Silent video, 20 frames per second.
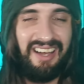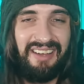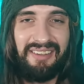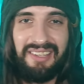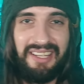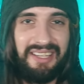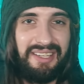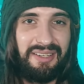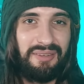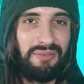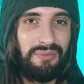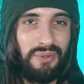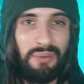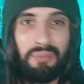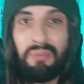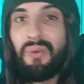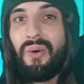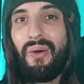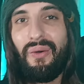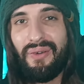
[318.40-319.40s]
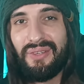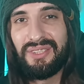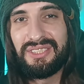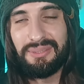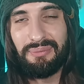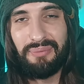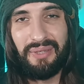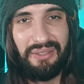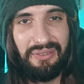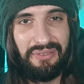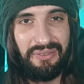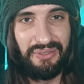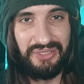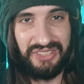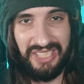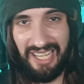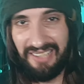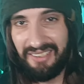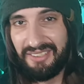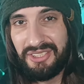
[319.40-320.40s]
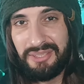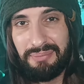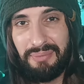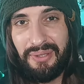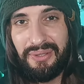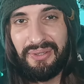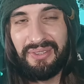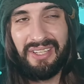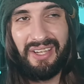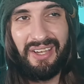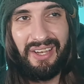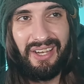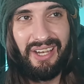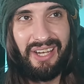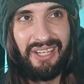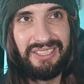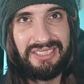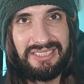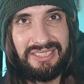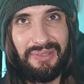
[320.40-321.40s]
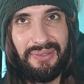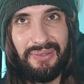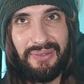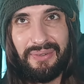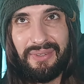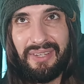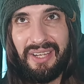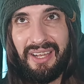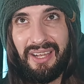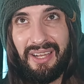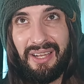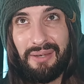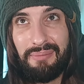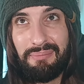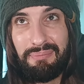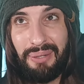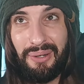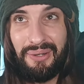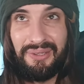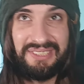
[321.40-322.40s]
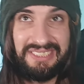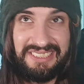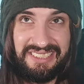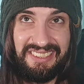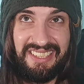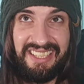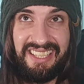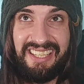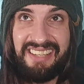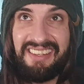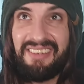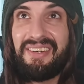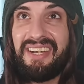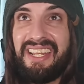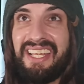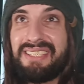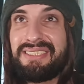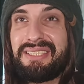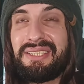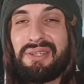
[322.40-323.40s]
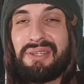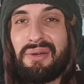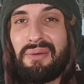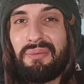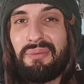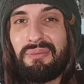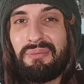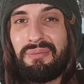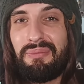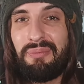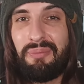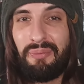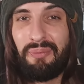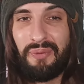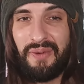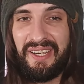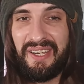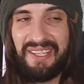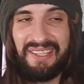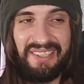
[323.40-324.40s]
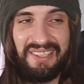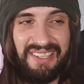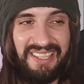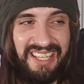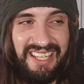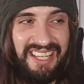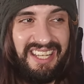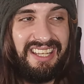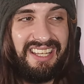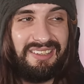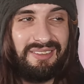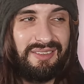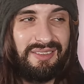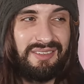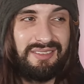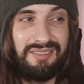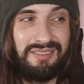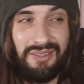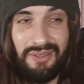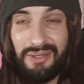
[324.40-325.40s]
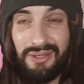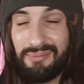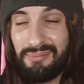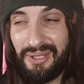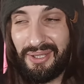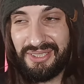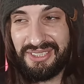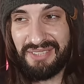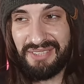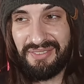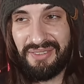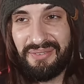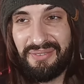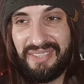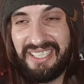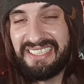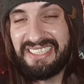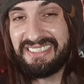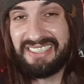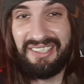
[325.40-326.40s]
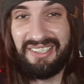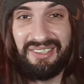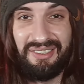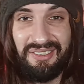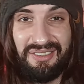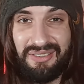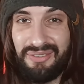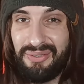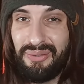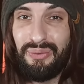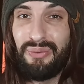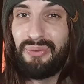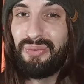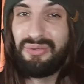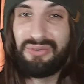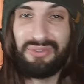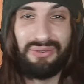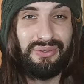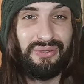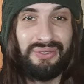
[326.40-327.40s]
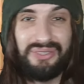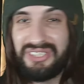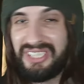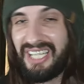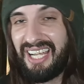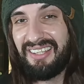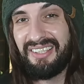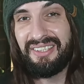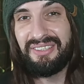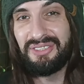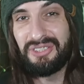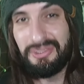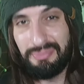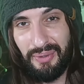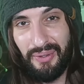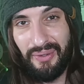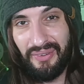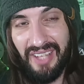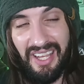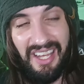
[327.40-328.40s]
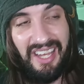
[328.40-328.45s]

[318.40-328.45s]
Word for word: like rewards when you do challenge mode. So personally, there isn't really too much of a reason to do challenge mode.